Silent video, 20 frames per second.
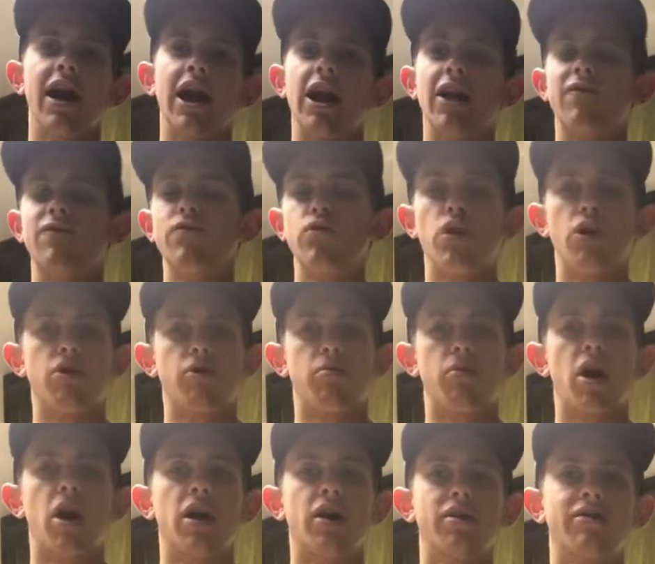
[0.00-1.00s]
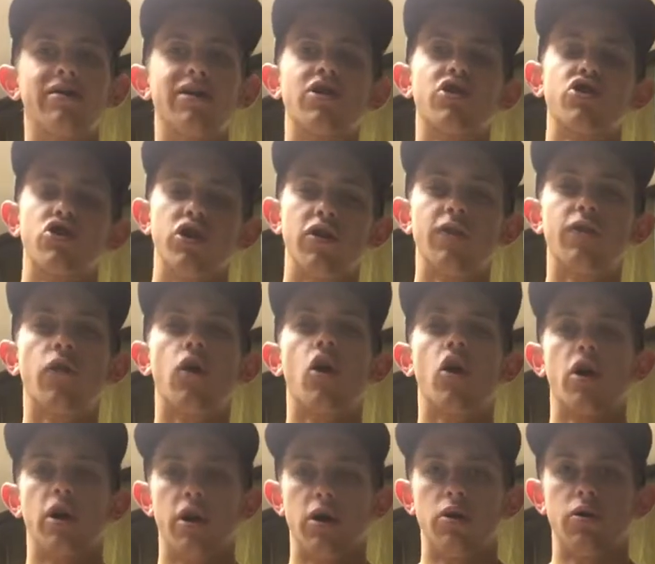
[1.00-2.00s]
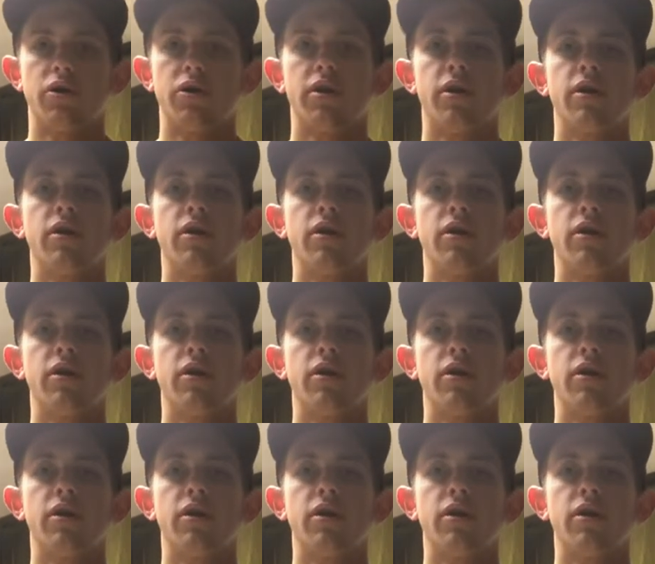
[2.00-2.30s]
and a few other products that are good for heart health.